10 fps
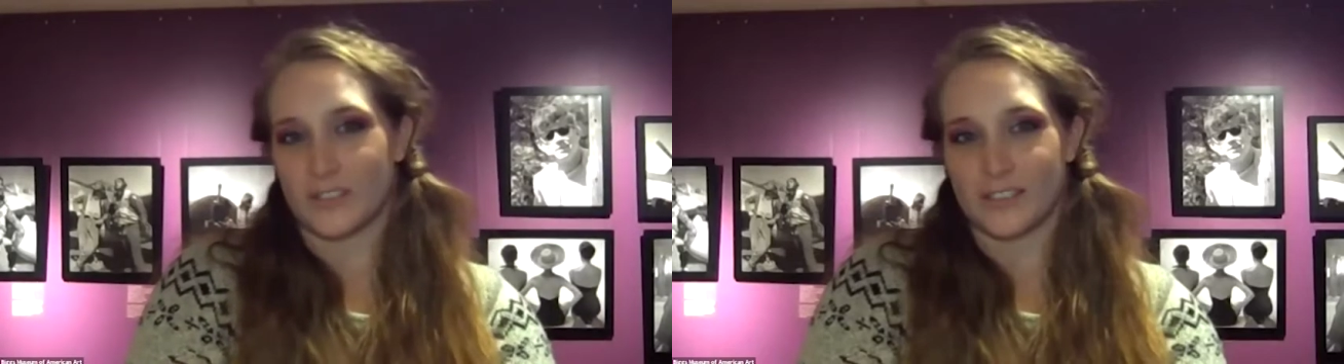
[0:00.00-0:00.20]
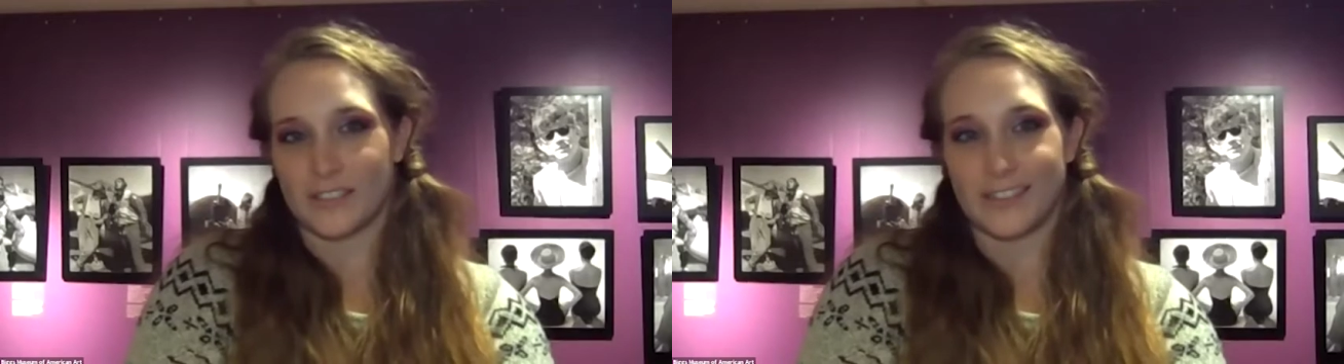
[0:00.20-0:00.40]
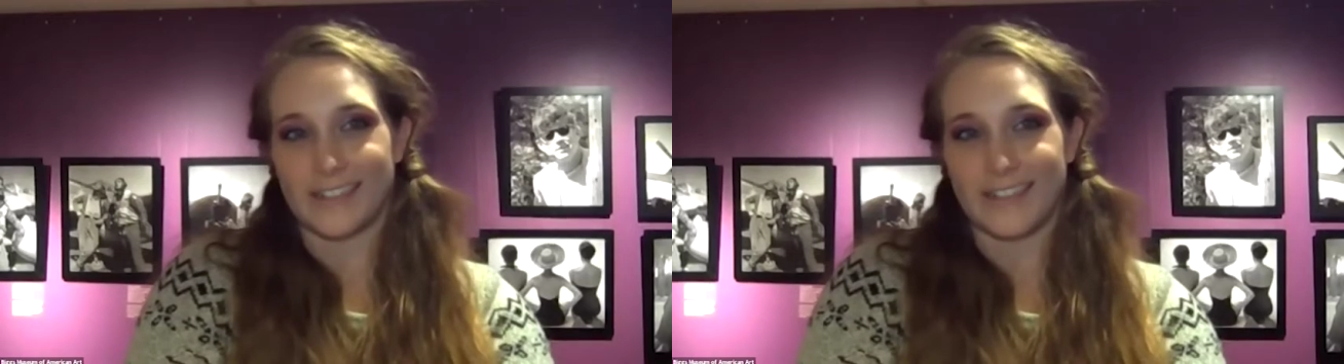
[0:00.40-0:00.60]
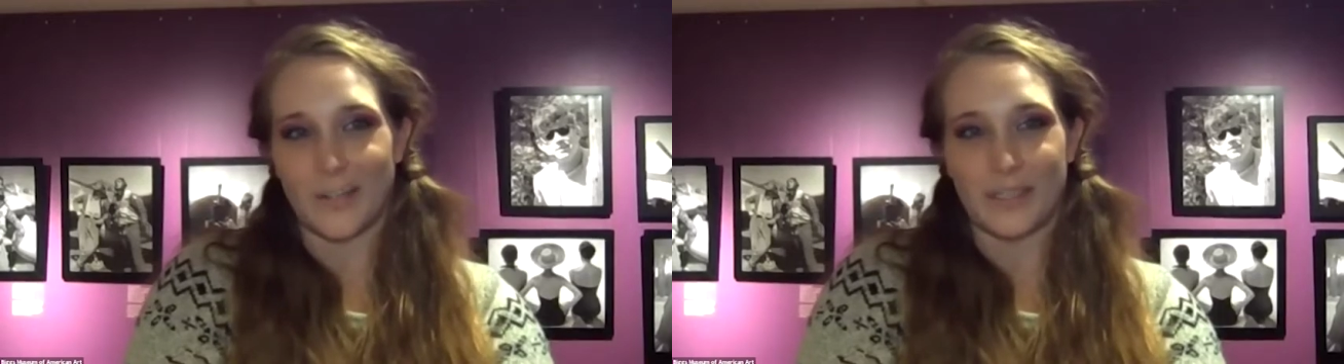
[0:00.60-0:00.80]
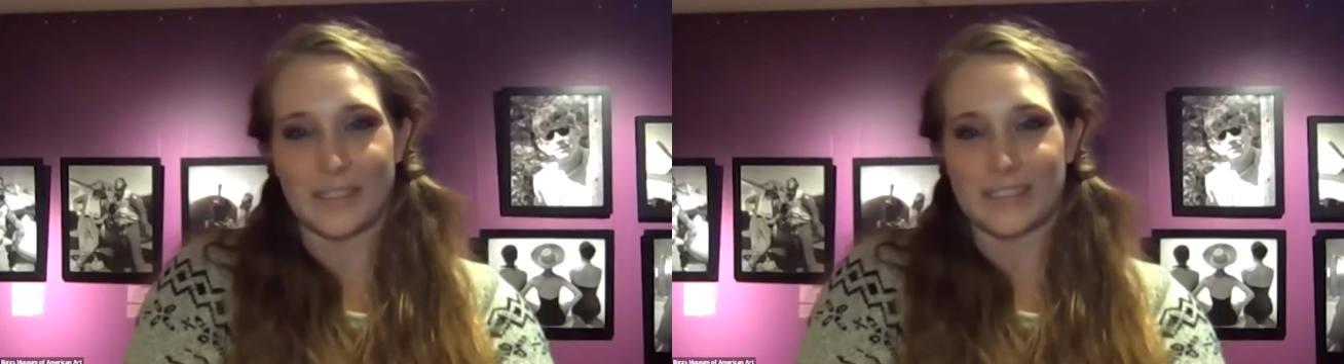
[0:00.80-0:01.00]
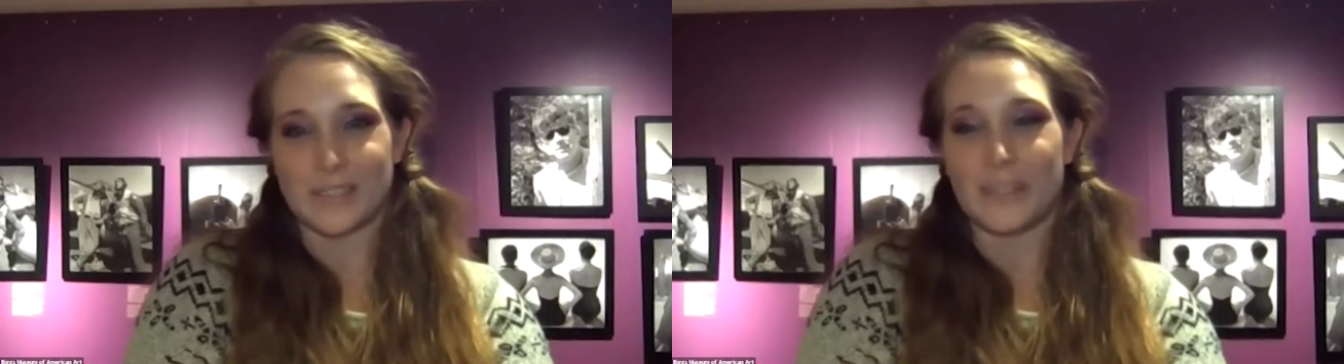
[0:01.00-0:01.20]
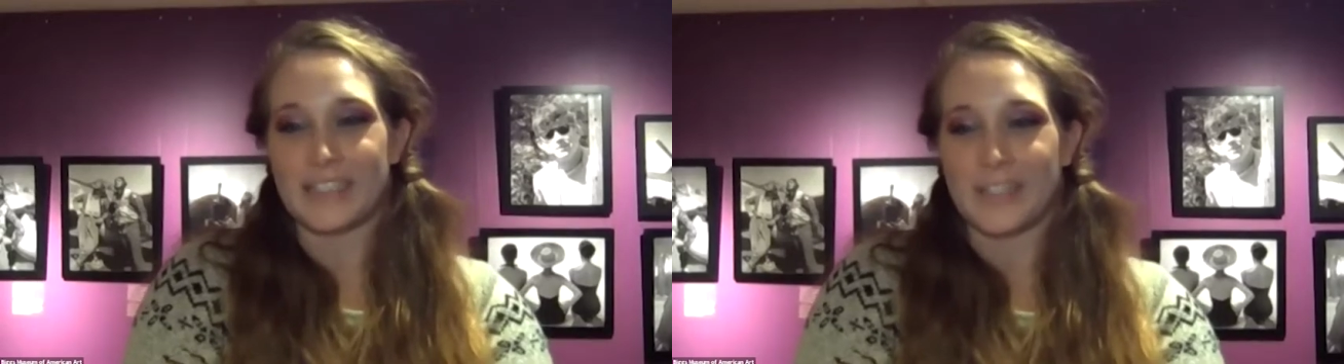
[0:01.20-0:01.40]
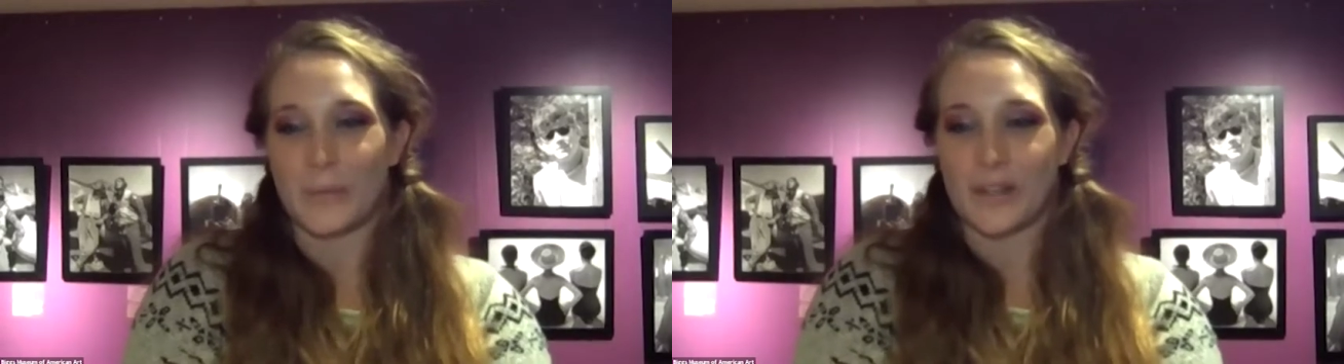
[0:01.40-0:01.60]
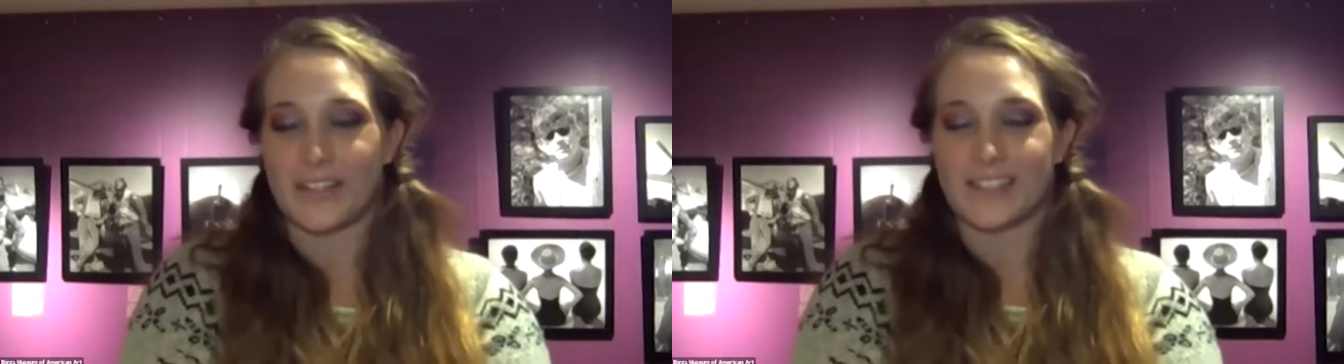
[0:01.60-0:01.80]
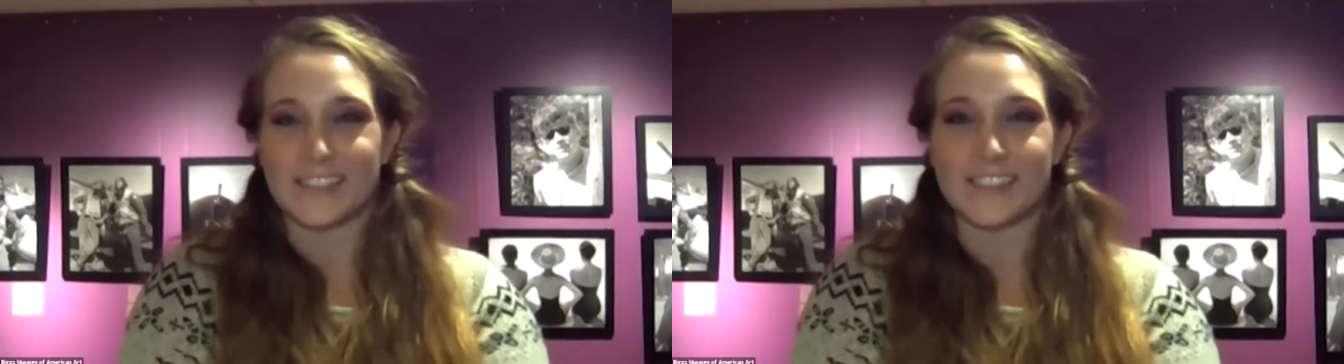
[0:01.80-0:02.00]
Tuskegee Airman speaking
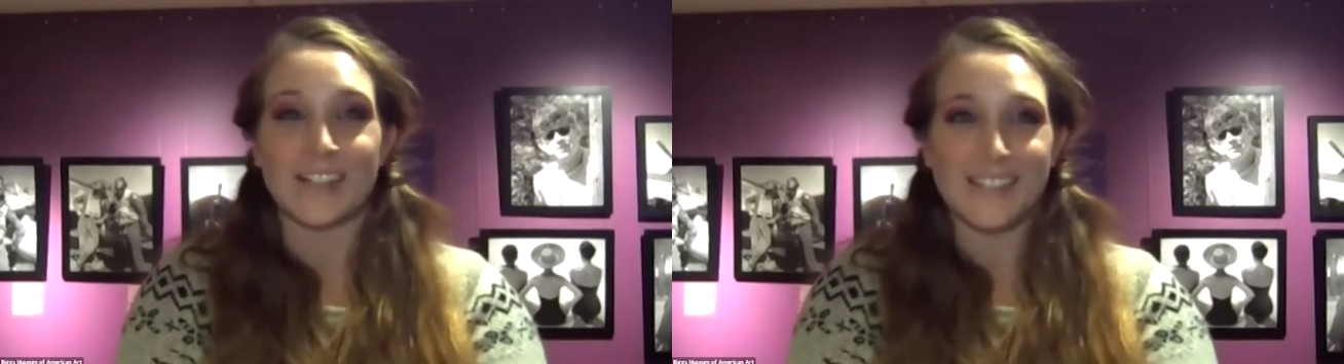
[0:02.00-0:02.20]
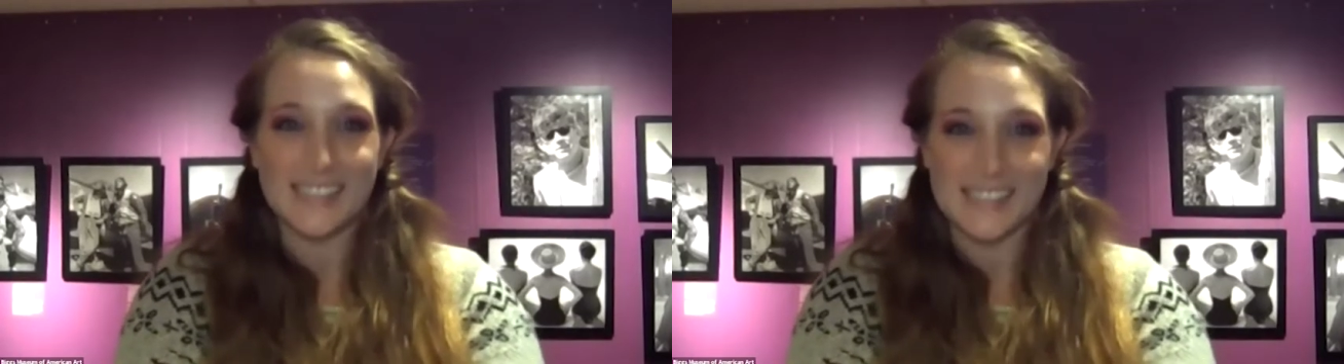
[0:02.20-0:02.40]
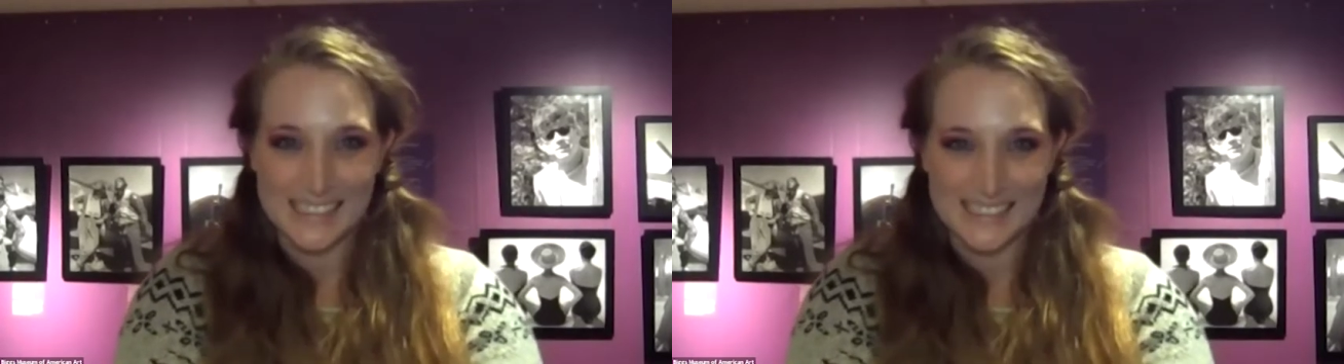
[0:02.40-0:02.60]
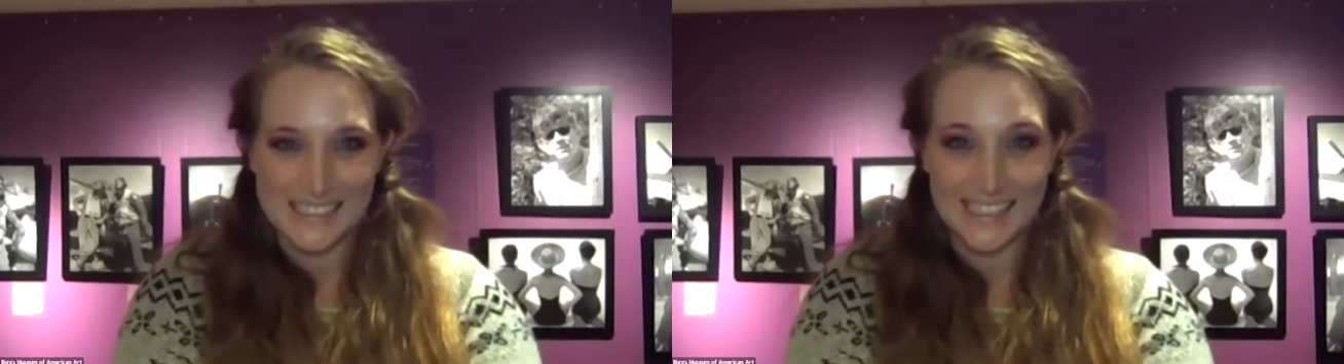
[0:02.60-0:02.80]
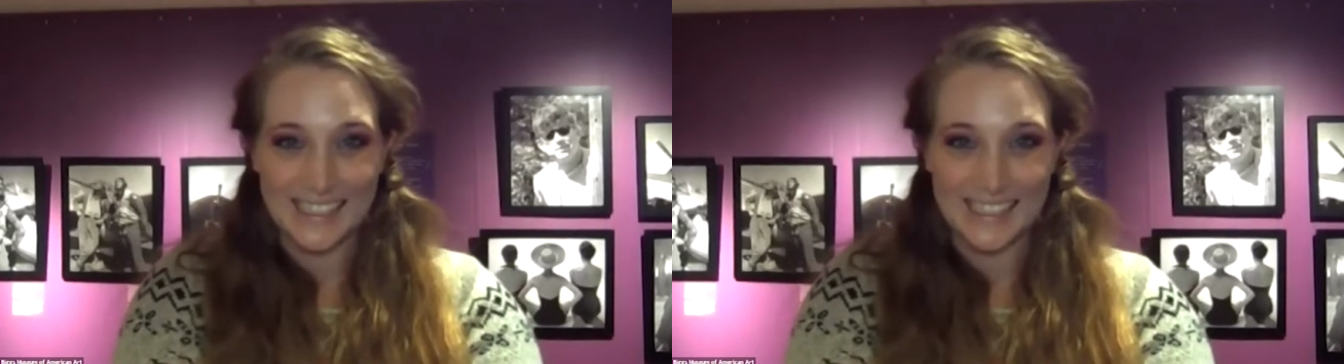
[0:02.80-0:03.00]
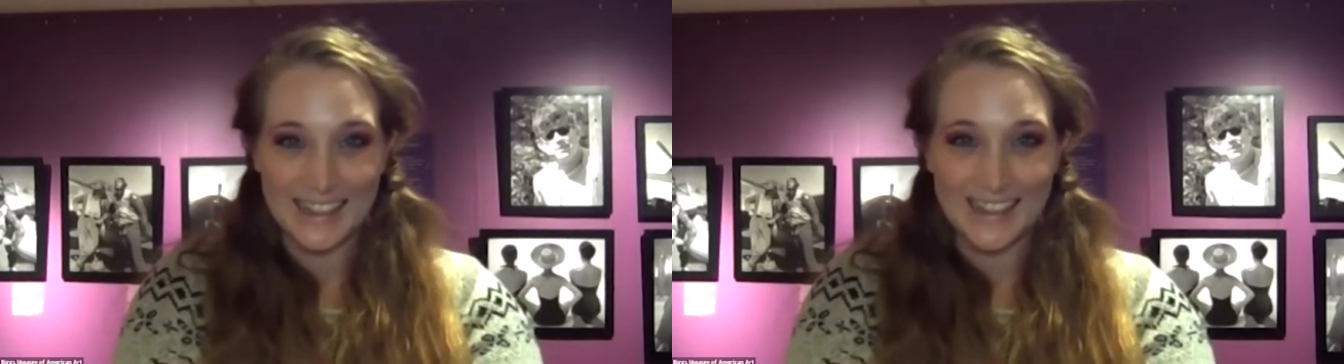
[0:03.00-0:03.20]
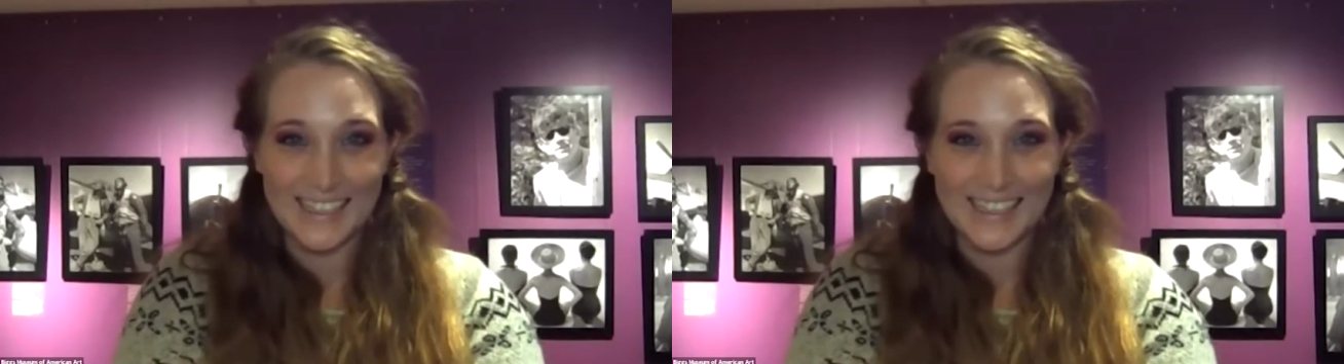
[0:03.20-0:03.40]
with us on the 16th.